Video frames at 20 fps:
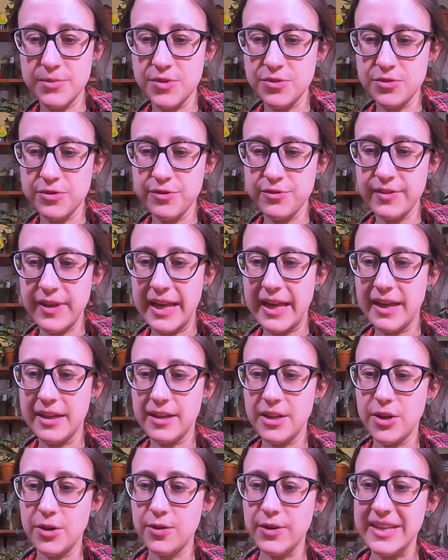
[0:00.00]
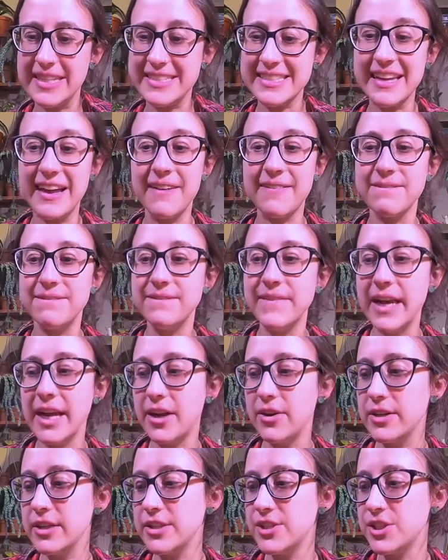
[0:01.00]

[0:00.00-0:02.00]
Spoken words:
sort of aloe. It's got very